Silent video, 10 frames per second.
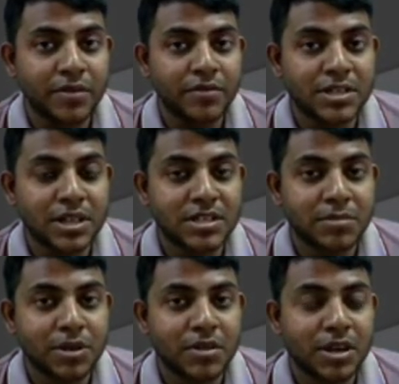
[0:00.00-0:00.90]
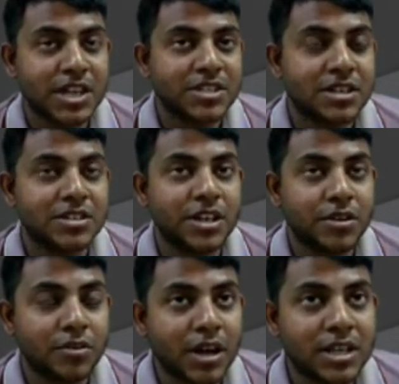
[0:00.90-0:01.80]
So we have discussed about the
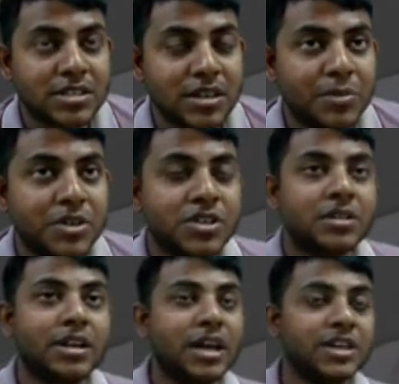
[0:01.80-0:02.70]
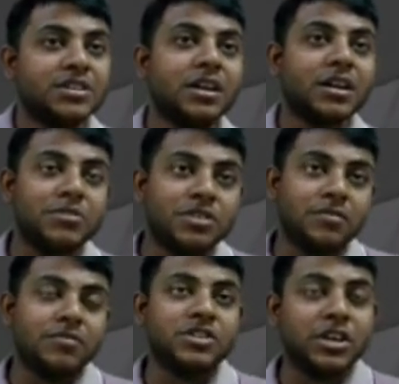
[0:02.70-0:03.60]
National Scheduled Caste Commission, the National
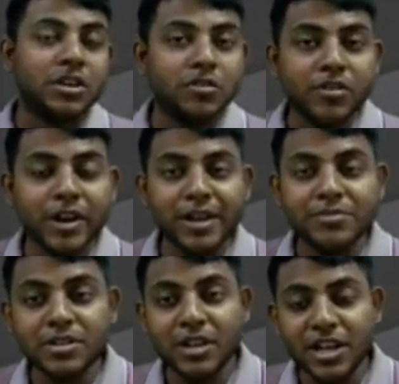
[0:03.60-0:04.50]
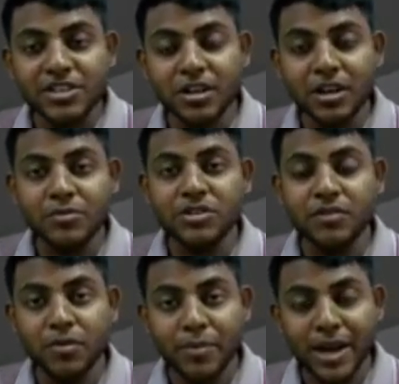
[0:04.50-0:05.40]
Commission for Scheduled Tribes, the National
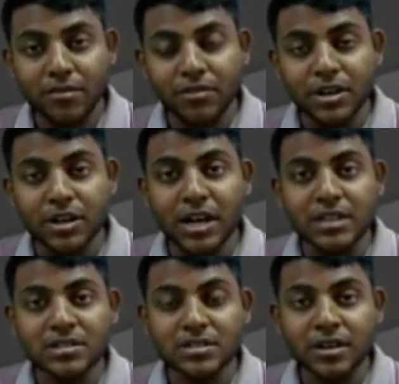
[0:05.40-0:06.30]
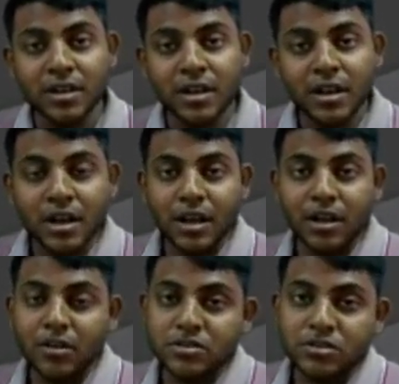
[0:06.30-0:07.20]
Commission for Backward Caste,
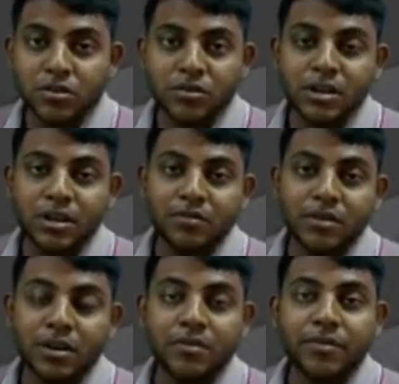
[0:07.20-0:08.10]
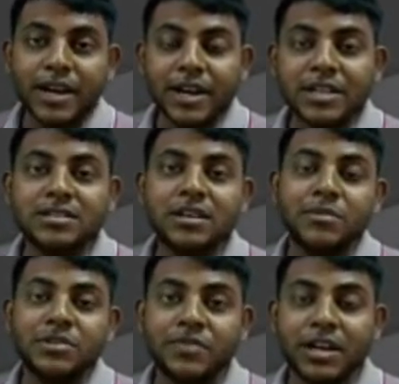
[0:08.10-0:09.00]
and also the different
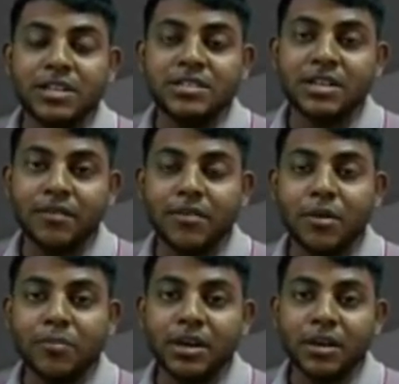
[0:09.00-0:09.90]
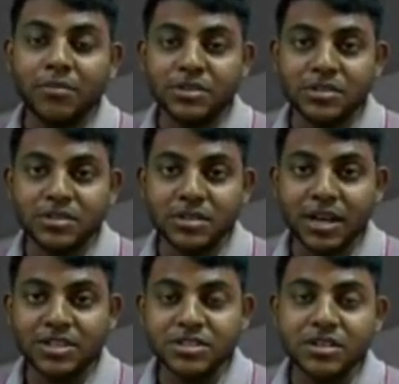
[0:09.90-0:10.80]
finance and development
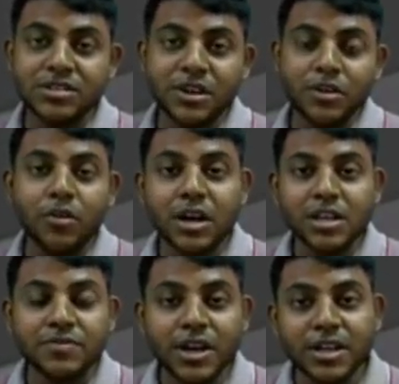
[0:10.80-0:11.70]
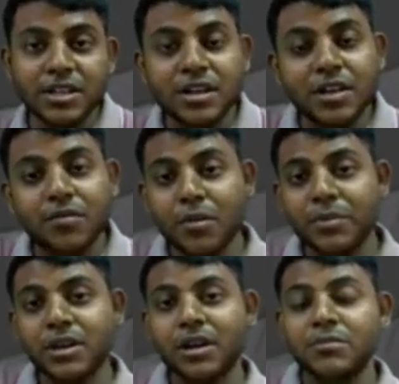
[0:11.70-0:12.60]
commissions, the National Scheduled Caste Finance and
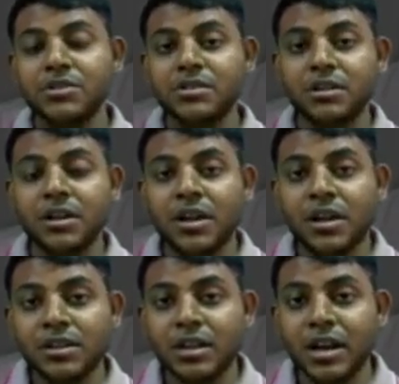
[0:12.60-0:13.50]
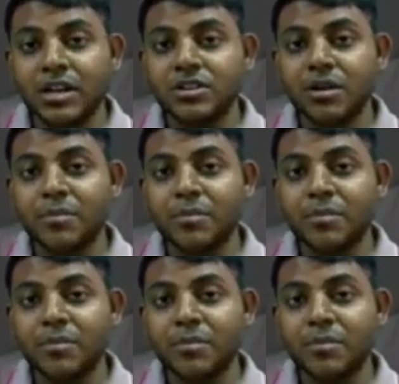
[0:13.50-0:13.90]
Development Commission, the